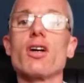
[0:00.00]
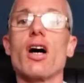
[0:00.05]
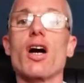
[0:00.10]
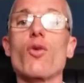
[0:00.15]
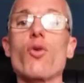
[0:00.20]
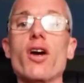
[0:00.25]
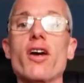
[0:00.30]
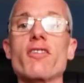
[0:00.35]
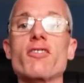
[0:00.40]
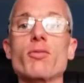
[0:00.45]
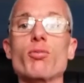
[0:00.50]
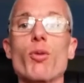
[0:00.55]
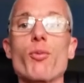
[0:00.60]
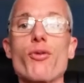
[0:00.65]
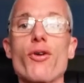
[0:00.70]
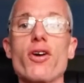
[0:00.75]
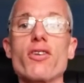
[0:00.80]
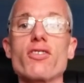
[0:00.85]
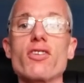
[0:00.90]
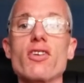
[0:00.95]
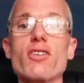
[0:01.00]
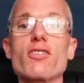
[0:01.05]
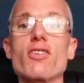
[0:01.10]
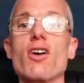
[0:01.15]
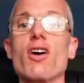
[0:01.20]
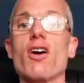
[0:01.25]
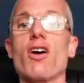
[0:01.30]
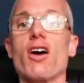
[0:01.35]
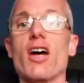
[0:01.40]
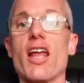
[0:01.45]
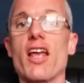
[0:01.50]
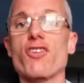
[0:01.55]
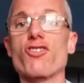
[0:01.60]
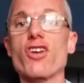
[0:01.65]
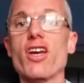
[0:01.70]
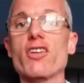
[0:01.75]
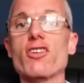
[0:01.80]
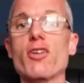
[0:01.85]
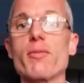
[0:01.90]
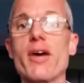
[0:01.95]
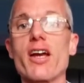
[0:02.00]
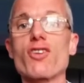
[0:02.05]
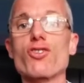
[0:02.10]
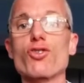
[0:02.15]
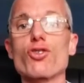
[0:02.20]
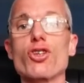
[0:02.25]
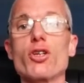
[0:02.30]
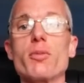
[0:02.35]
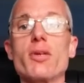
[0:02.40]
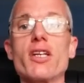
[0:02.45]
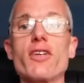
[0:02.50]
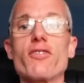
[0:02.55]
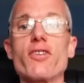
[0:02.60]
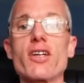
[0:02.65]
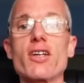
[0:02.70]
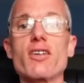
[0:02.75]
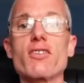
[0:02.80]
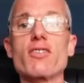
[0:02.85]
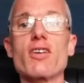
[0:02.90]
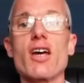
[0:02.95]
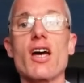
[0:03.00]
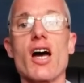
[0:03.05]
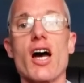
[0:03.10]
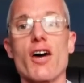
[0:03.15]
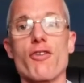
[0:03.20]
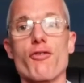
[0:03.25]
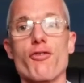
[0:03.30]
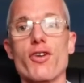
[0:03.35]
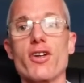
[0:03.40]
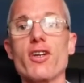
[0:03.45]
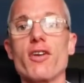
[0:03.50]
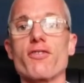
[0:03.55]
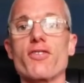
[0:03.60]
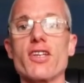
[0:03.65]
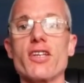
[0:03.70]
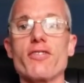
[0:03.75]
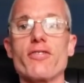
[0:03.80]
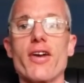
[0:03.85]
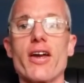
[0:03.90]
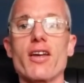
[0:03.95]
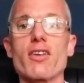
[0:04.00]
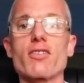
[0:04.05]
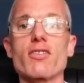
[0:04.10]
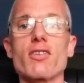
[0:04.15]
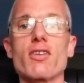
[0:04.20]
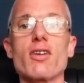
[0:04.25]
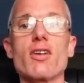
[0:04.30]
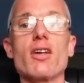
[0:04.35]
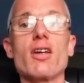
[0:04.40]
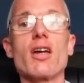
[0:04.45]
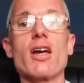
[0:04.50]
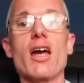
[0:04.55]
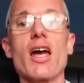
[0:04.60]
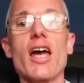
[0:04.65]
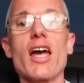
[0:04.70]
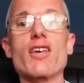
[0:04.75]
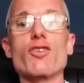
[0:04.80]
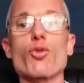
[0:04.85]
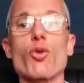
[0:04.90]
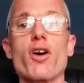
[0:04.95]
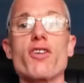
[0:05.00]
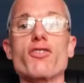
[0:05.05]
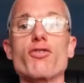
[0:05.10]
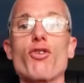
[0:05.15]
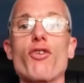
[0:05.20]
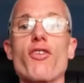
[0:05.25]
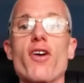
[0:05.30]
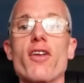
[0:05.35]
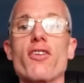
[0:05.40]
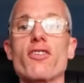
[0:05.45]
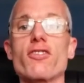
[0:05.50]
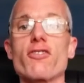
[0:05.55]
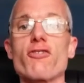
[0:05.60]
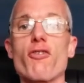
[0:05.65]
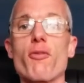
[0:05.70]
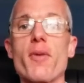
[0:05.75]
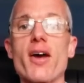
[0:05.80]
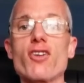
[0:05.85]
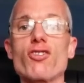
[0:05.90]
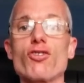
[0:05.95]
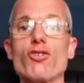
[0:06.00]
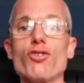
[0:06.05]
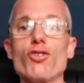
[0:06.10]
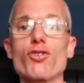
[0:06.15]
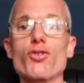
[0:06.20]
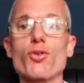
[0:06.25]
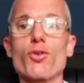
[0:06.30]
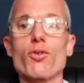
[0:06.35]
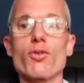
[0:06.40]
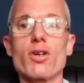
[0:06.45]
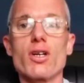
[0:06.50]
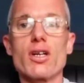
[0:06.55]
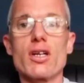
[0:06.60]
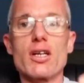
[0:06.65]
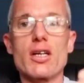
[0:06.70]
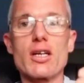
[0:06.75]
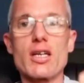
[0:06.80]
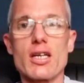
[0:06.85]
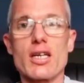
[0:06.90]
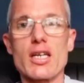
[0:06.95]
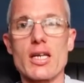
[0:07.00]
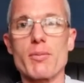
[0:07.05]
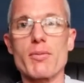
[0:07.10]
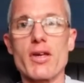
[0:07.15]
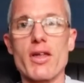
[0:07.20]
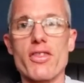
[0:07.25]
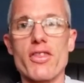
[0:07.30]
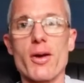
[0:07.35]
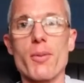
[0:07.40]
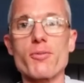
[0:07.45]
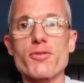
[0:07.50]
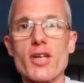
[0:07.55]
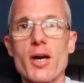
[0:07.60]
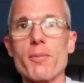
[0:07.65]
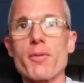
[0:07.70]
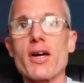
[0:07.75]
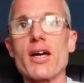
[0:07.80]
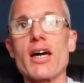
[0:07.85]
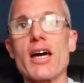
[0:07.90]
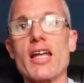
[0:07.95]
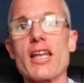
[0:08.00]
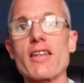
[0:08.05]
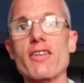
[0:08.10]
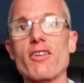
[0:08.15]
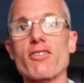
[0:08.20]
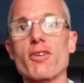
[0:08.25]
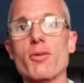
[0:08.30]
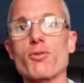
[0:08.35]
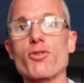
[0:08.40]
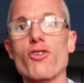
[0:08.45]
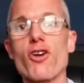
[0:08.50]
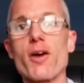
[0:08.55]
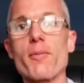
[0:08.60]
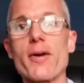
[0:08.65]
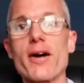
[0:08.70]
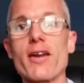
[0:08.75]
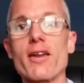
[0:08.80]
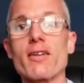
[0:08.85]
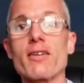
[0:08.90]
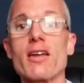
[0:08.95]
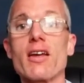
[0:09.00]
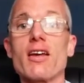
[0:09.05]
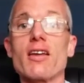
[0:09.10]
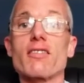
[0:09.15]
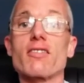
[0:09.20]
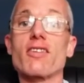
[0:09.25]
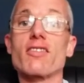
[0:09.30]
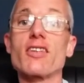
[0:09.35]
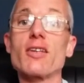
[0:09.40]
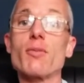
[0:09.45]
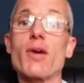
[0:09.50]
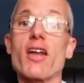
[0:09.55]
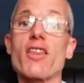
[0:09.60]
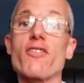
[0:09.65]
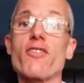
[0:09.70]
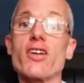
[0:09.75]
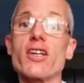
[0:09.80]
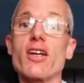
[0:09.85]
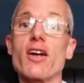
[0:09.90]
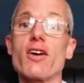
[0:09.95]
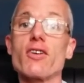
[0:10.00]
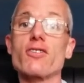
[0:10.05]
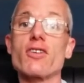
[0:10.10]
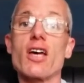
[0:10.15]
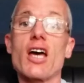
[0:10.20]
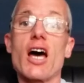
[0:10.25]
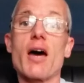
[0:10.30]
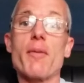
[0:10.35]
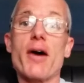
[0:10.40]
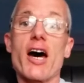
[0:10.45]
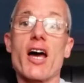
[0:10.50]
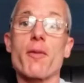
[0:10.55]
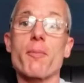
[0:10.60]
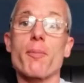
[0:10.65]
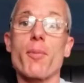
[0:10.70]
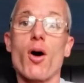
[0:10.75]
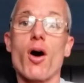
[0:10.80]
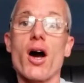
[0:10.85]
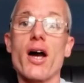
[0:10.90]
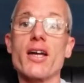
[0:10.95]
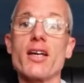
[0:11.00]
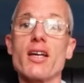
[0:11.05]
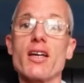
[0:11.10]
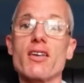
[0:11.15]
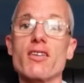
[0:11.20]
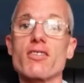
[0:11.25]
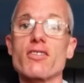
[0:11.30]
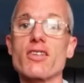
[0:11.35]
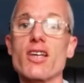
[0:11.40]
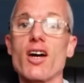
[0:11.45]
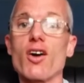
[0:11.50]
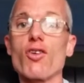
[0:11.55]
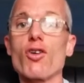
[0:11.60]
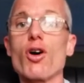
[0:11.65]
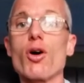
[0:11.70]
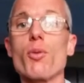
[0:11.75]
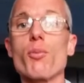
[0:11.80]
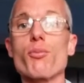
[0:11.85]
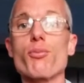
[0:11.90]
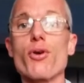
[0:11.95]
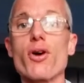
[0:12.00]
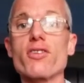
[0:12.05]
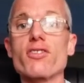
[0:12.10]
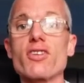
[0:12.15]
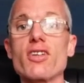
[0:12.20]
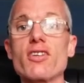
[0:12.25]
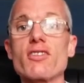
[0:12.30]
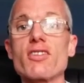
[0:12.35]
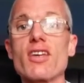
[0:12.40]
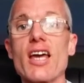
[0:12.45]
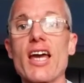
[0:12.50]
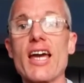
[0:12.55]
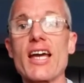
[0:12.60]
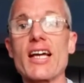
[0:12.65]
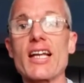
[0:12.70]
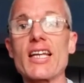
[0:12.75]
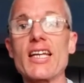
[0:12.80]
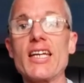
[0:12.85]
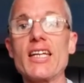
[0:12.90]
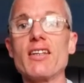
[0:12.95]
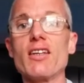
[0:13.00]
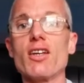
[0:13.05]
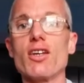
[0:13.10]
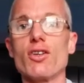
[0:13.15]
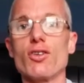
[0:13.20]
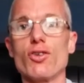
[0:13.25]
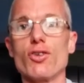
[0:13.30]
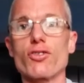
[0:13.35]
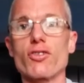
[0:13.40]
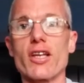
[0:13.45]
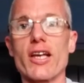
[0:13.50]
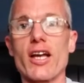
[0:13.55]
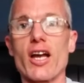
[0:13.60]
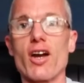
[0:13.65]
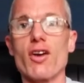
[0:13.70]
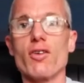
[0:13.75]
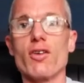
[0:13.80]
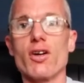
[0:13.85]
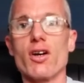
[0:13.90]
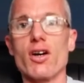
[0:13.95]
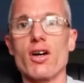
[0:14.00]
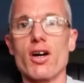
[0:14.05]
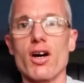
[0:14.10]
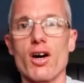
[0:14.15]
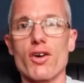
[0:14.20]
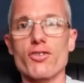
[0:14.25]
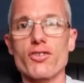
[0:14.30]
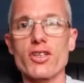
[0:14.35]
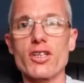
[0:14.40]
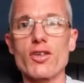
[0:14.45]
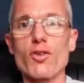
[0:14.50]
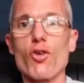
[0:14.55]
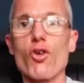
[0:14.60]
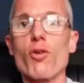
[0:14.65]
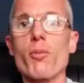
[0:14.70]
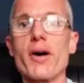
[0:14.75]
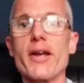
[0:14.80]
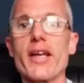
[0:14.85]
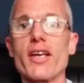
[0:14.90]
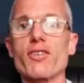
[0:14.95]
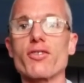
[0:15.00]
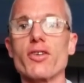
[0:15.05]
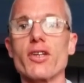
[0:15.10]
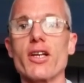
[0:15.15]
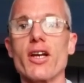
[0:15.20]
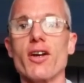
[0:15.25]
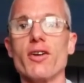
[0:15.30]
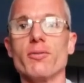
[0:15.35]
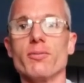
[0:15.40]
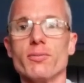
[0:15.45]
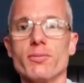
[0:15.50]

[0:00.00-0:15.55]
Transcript: A quick and simple process on how to check to make sure your minifigures are free of defects. As always, if you found this information useful, give me a thumbs up and hit the subscribe button to see my other videos about how to buy, sell, process and clean used Lego. I'll see you all in my next video.